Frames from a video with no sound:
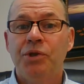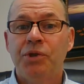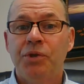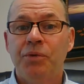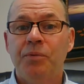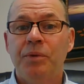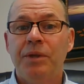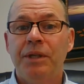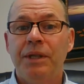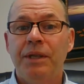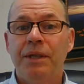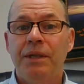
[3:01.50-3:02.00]
should
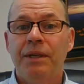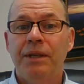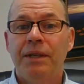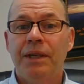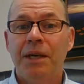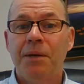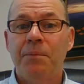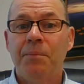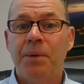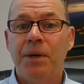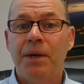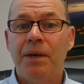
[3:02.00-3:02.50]
we
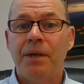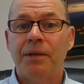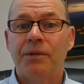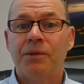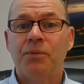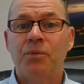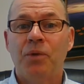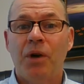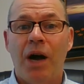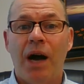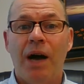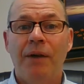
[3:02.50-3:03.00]
get
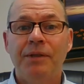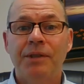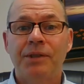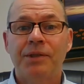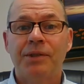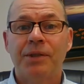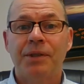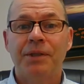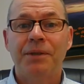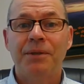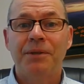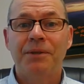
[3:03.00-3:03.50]
peace? Well,
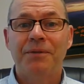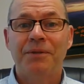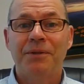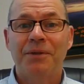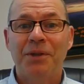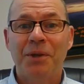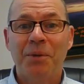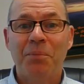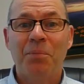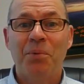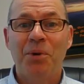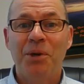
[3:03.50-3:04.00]
obviously,
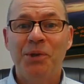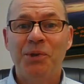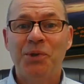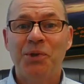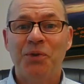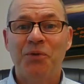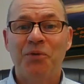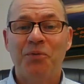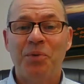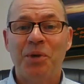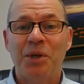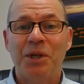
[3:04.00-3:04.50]
the Prince
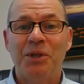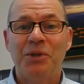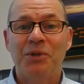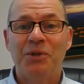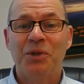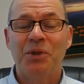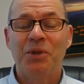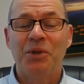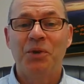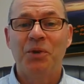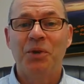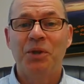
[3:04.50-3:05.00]
of Peace,
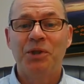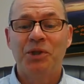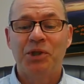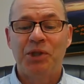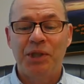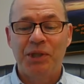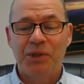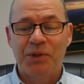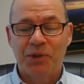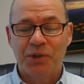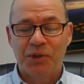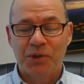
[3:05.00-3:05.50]
the Lord
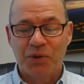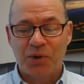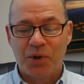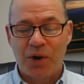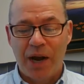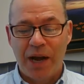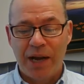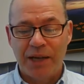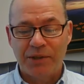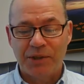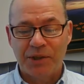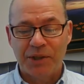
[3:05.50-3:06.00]
Jesus
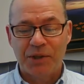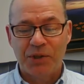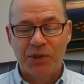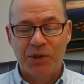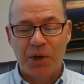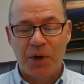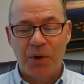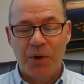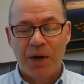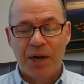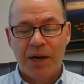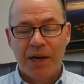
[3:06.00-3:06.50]
Christ. And
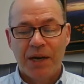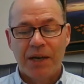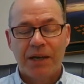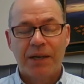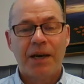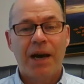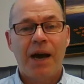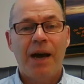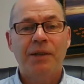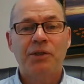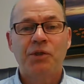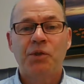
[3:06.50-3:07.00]
so
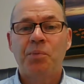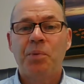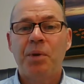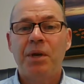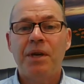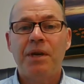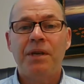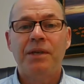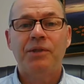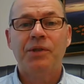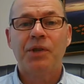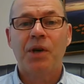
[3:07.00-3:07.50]
God's
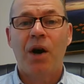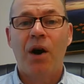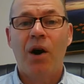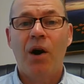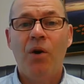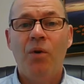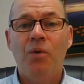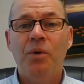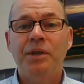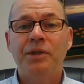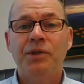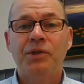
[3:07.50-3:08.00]
peace
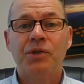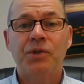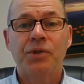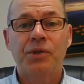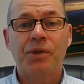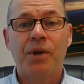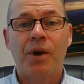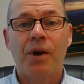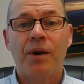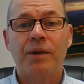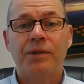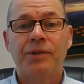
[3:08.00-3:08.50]
always
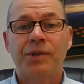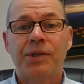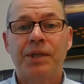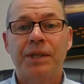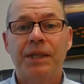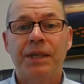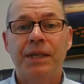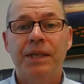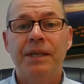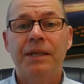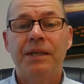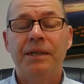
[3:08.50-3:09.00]
starts
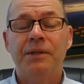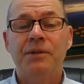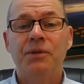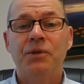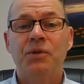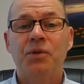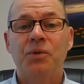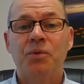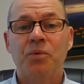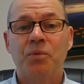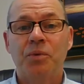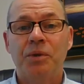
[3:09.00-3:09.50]
and ends
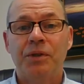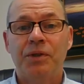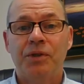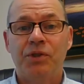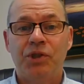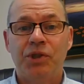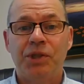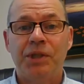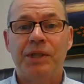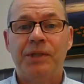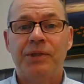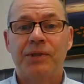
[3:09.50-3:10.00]
with
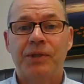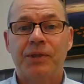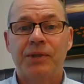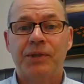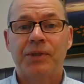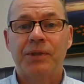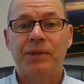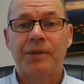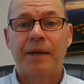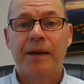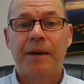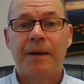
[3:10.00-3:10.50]

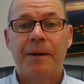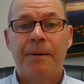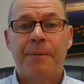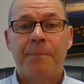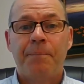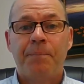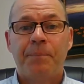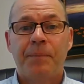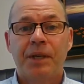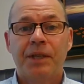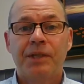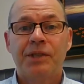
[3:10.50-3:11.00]
Jesus,
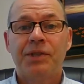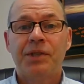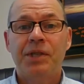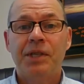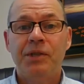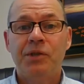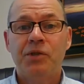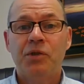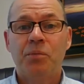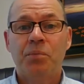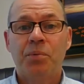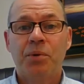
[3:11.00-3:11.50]
because
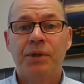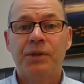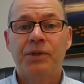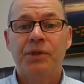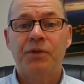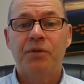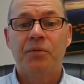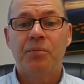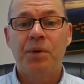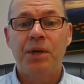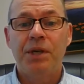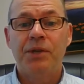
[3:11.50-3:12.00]
he's the Prince
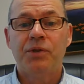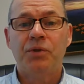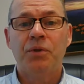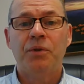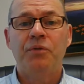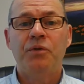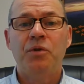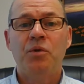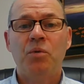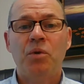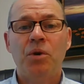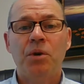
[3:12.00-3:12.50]
of Peace. So
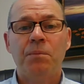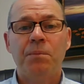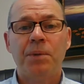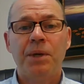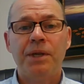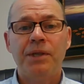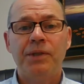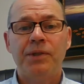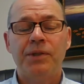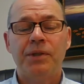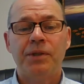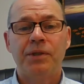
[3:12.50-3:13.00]
if you want
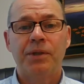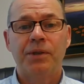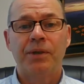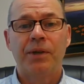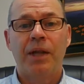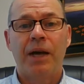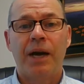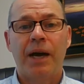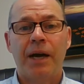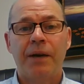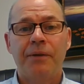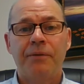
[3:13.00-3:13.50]
peace in your
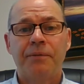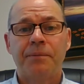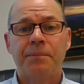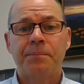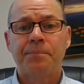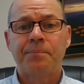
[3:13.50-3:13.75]
life,